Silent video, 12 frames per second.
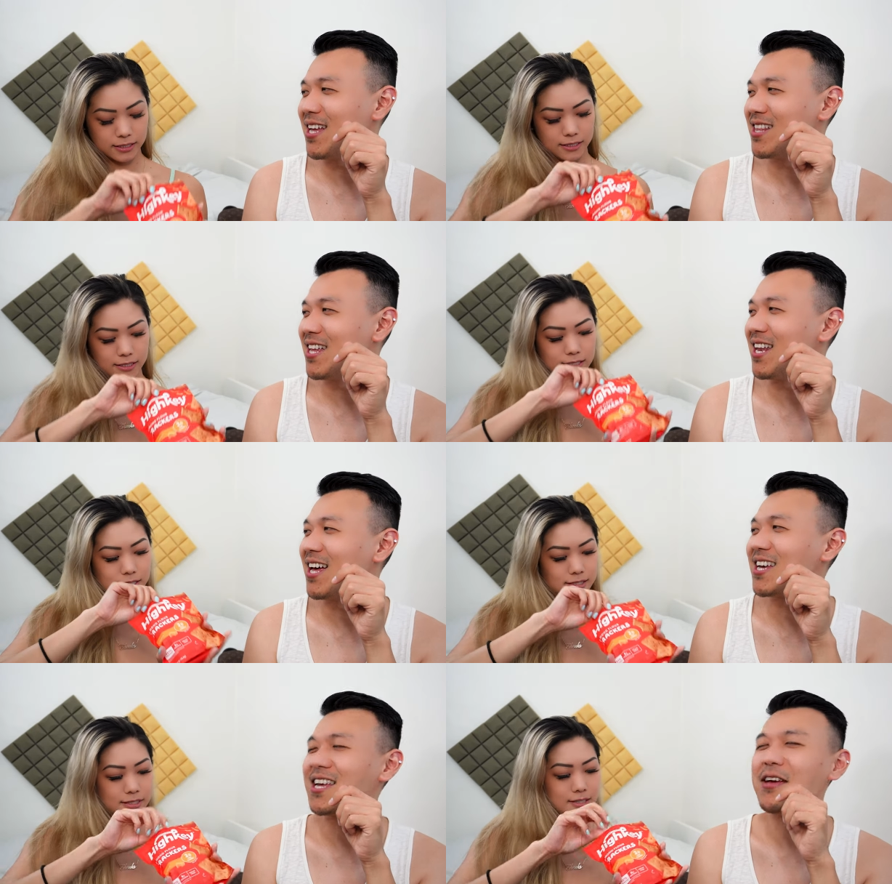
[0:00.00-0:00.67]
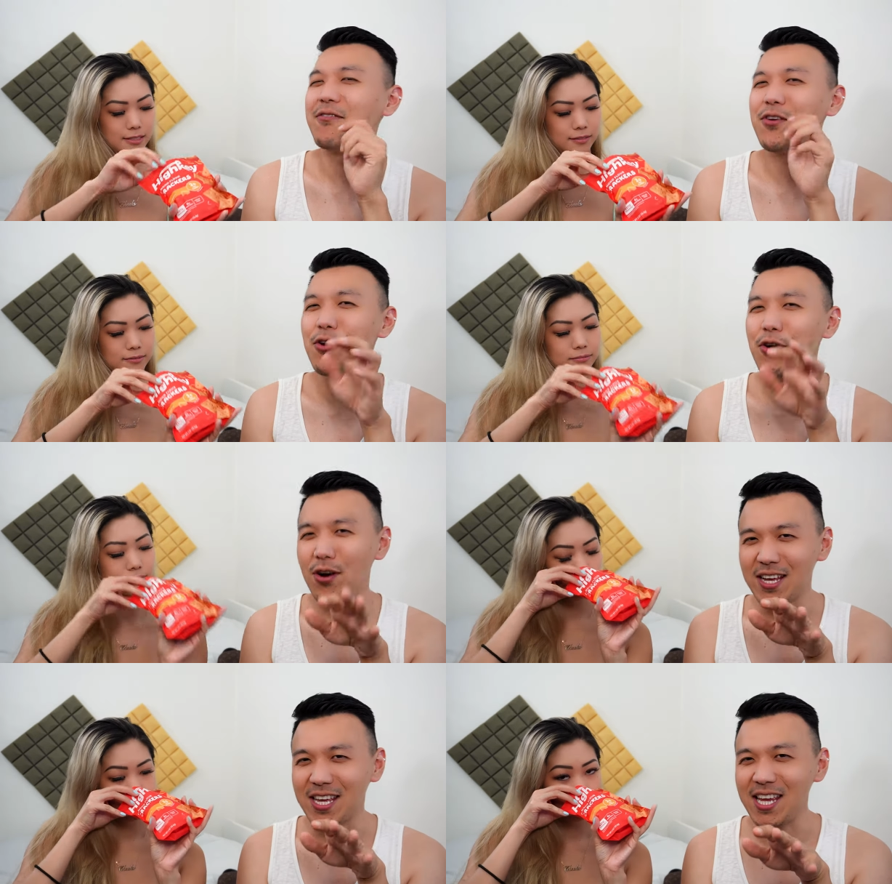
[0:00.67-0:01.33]
Speaker 1: And then like if you're
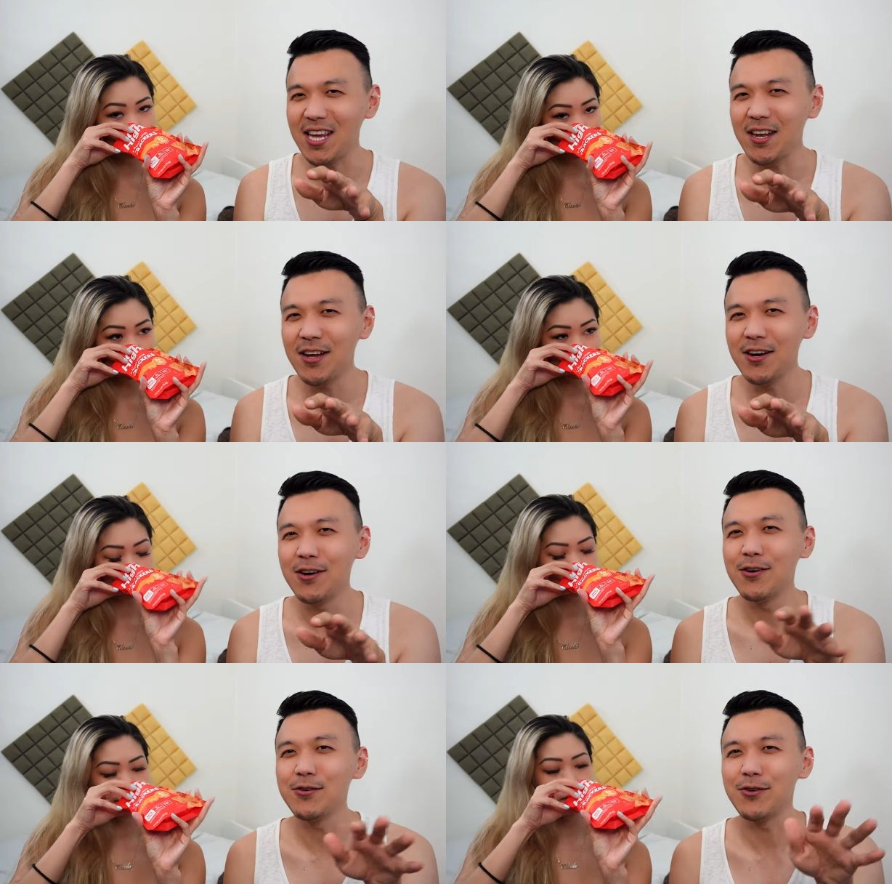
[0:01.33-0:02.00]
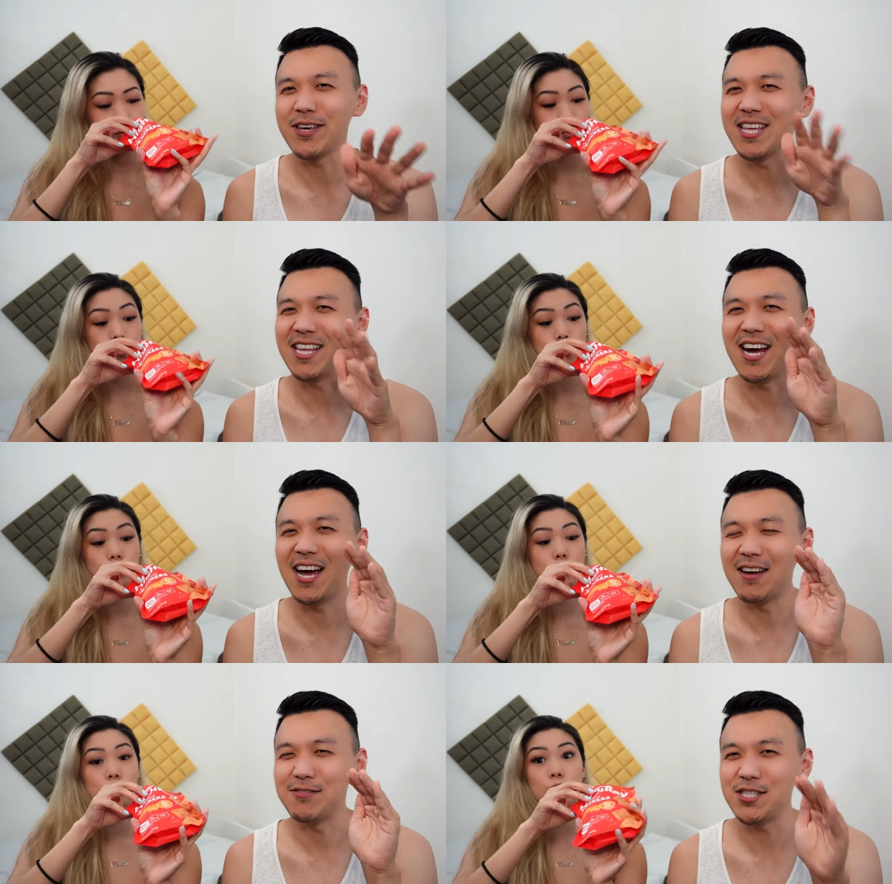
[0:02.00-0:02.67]
on keto, you cannot
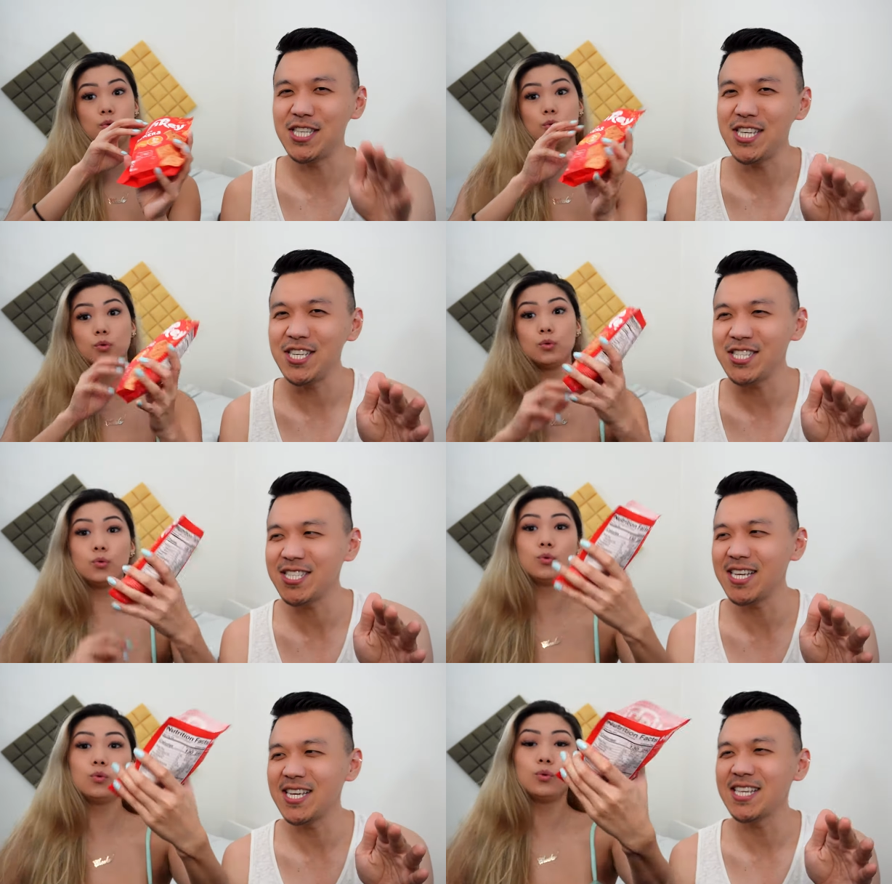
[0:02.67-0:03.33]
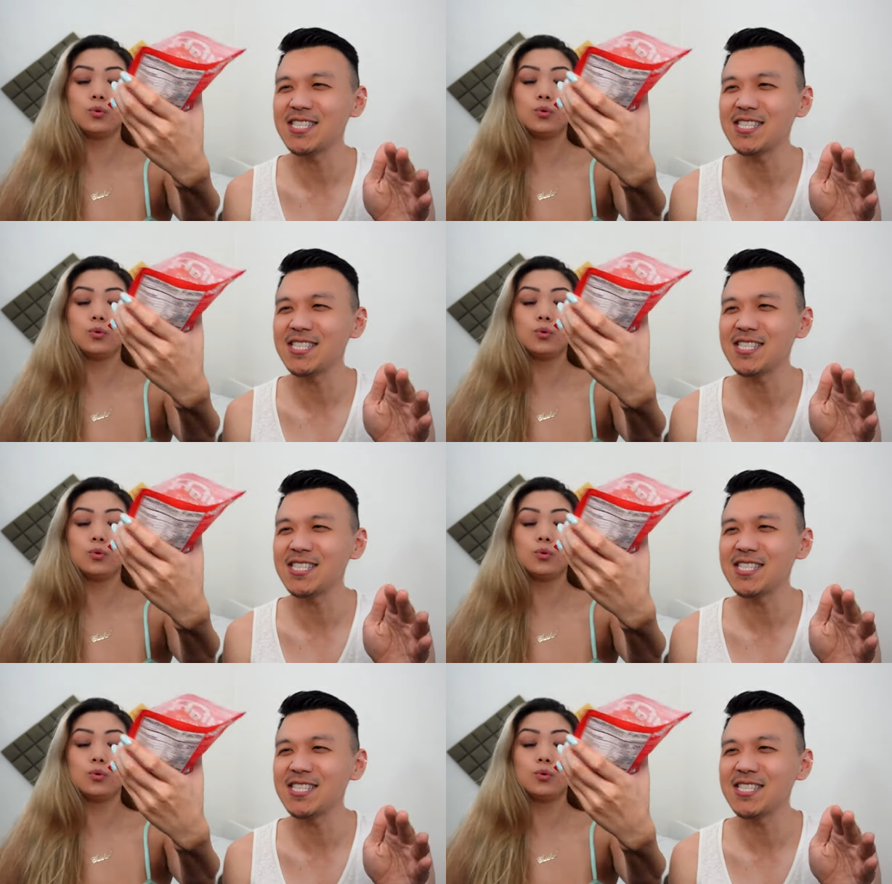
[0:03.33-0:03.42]
have Cheez-It.